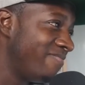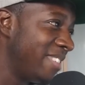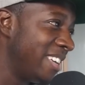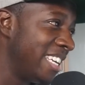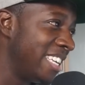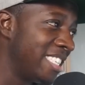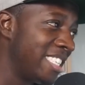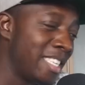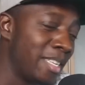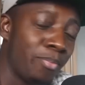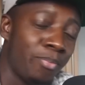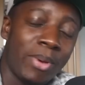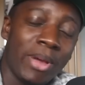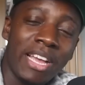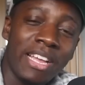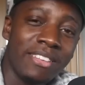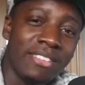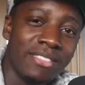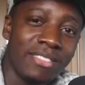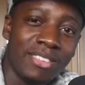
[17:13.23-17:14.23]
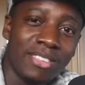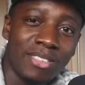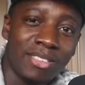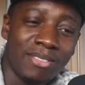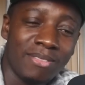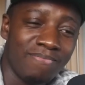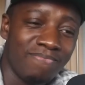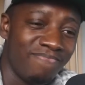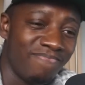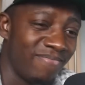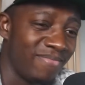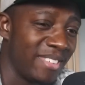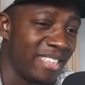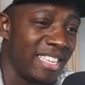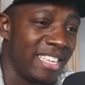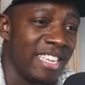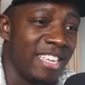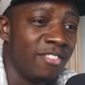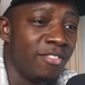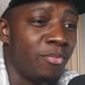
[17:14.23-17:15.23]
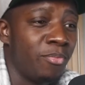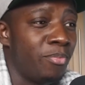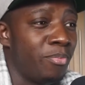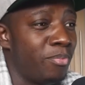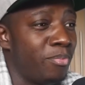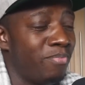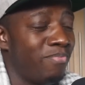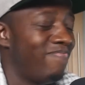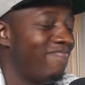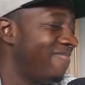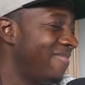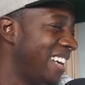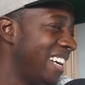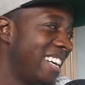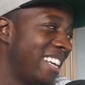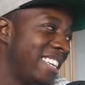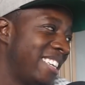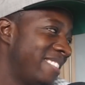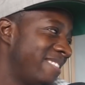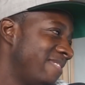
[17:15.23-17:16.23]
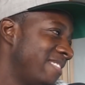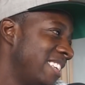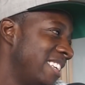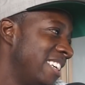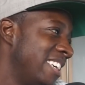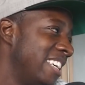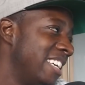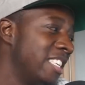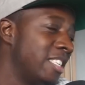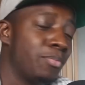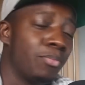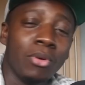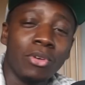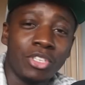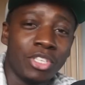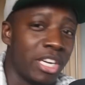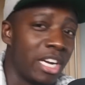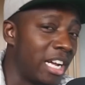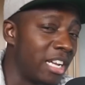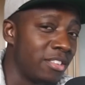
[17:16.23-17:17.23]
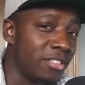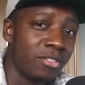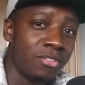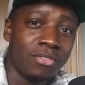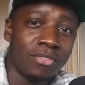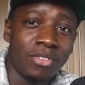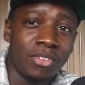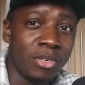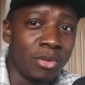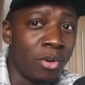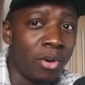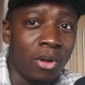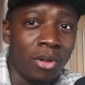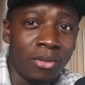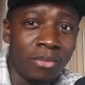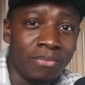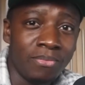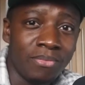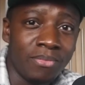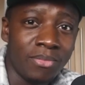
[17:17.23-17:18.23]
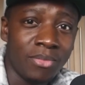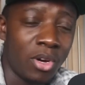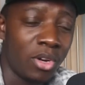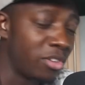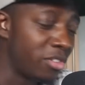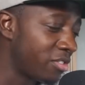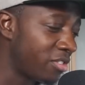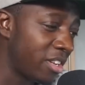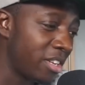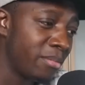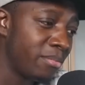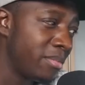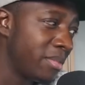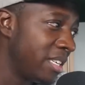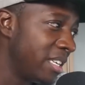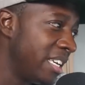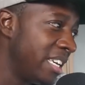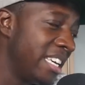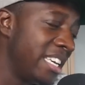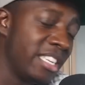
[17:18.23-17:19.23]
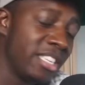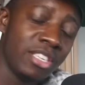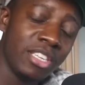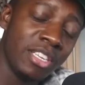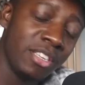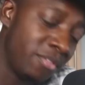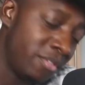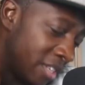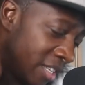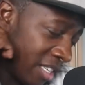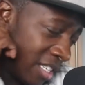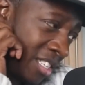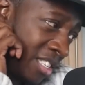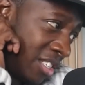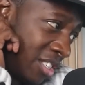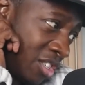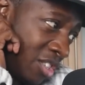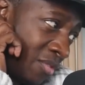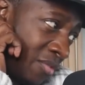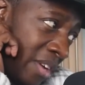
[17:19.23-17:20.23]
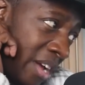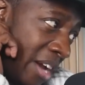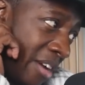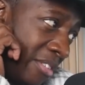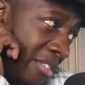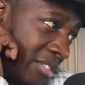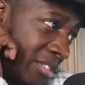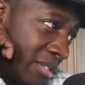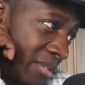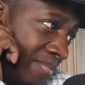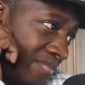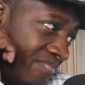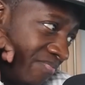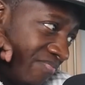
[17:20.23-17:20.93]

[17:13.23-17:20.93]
it depends if it's budget hands for you all. Honestly, it just varies.